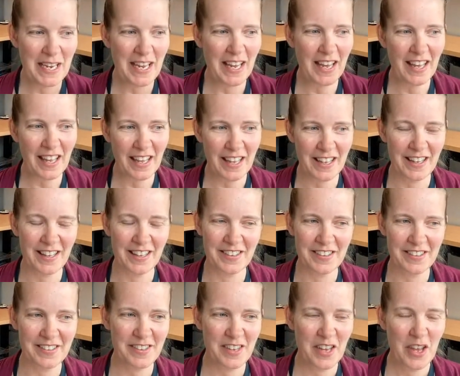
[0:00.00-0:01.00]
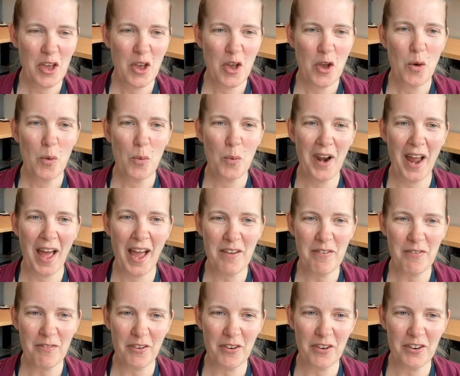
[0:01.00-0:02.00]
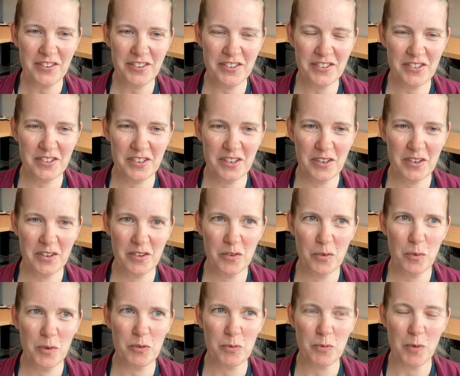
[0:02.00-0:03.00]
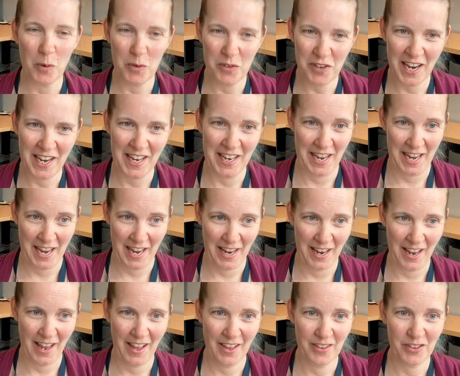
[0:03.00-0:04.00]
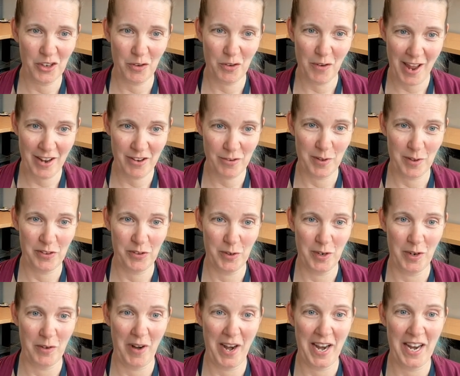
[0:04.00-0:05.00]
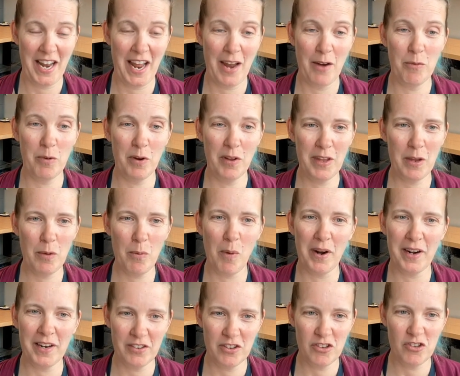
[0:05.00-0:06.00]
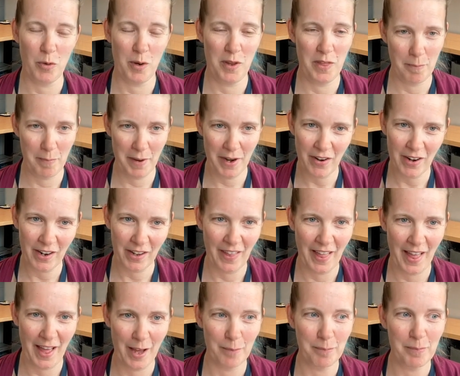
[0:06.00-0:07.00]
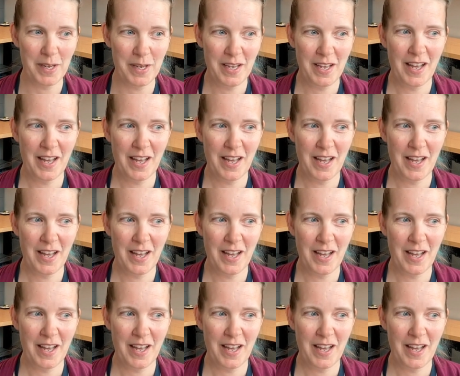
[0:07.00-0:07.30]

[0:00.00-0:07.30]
because when I first was rotating as a graduate student, right, I really wanted to join the Barrick lab.